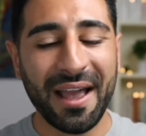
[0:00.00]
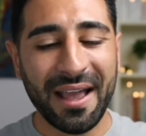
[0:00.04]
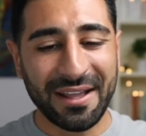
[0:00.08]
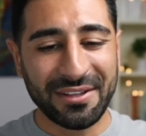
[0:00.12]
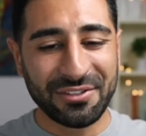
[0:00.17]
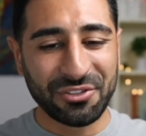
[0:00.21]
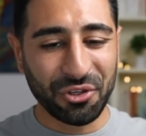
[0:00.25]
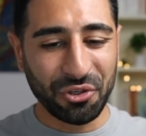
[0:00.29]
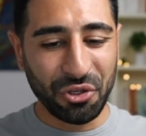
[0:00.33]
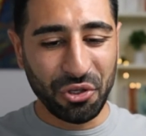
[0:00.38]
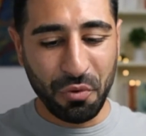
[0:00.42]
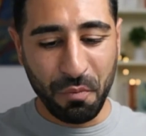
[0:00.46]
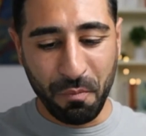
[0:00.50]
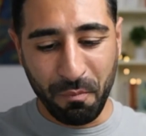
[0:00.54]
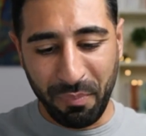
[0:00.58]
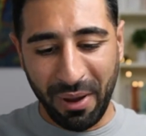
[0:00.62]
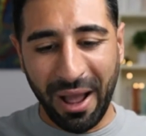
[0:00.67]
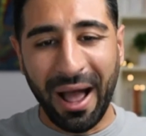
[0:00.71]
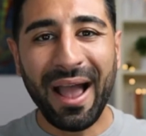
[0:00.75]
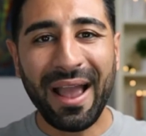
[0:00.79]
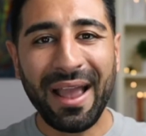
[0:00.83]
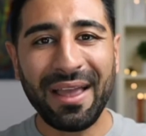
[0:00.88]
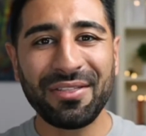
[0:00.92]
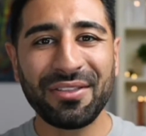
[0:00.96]
And so you
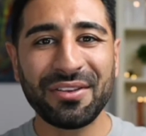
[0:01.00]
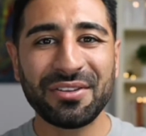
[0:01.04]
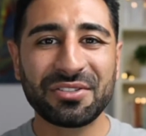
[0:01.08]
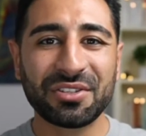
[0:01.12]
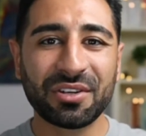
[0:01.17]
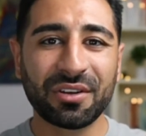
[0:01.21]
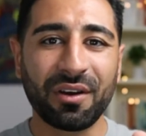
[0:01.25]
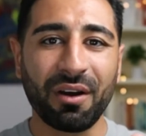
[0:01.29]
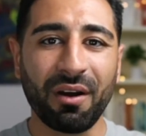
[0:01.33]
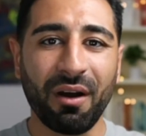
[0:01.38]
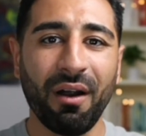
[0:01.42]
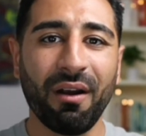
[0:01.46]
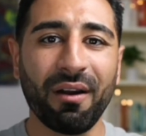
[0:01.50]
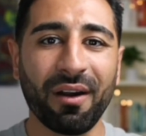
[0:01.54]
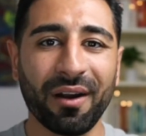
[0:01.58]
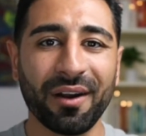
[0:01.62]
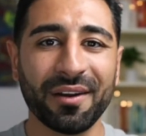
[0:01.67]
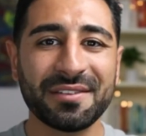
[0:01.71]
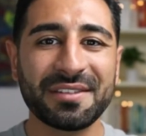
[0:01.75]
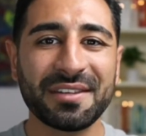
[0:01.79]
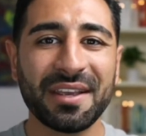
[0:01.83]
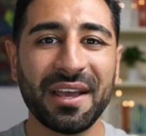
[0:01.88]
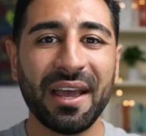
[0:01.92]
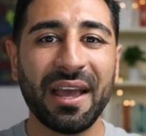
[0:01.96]
buy these
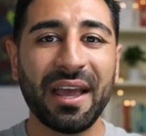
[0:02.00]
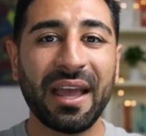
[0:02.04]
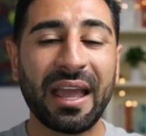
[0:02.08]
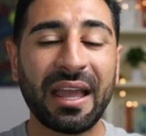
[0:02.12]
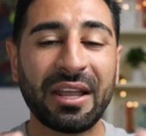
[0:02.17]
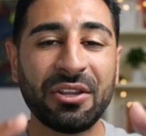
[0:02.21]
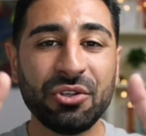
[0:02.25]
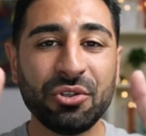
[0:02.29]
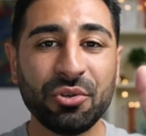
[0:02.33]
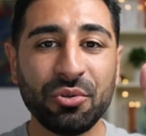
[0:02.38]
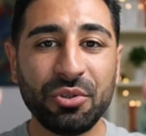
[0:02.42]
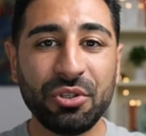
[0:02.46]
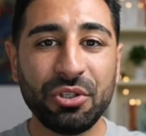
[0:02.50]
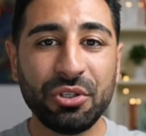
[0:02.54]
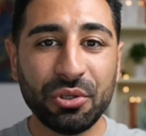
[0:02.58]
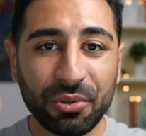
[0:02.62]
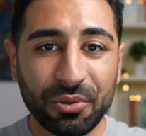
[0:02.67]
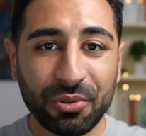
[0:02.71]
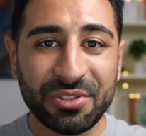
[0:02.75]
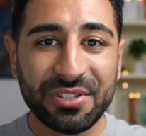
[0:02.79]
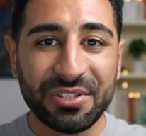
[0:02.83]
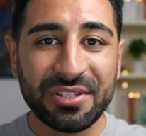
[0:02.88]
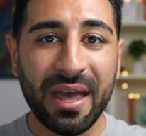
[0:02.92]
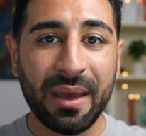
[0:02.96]
cards and you
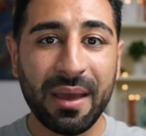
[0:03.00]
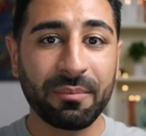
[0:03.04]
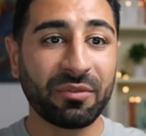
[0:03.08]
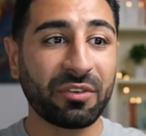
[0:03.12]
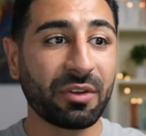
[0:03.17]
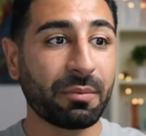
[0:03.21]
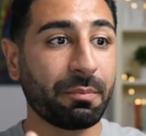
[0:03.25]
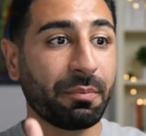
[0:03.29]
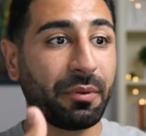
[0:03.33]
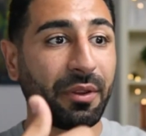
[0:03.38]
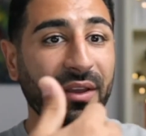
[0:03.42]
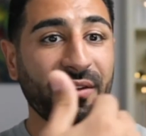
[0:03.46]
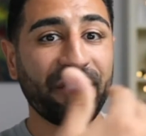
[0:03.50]
use them to play